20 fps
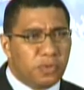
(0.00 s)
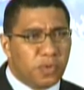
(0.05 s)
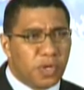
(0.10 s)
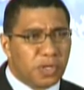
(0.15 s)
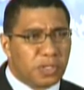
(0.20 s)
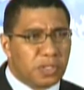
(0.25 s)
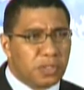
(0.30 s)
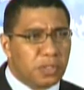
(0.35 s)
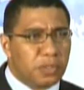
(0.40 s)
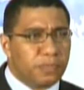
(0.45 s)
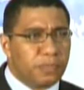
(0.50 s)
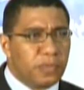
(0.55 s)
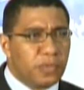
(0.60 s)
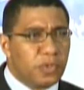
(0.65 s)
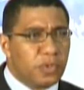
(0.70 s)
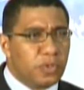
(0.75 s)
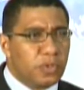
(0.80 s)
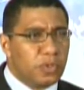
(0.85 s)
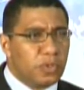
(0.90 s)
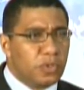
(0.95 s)
to
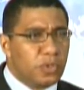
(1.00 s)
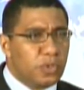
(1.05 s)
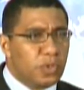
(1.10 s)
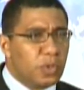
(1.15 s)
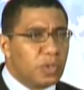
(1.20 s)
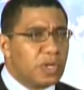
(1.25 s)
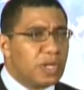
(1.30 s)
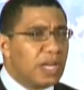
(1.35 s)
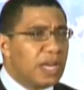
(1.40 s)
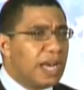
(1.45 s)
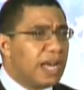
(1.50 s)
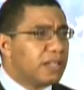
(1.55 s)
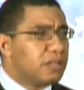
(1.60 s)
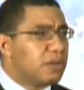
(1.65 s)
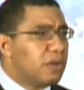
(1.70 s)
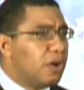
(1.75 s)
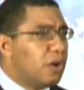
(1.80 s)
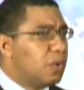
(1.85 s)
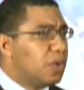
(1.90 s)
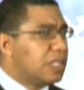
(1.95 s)
look at
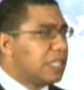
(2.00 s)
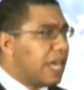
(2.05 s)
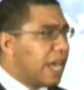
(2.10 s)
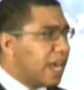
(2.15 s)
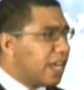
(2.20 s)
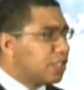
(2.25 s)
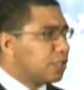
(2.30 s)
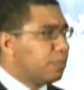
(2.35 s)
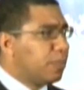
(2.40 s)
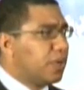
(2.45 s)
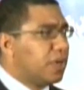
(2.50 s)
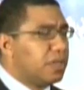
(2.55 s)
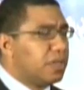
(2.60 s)
our diaspora,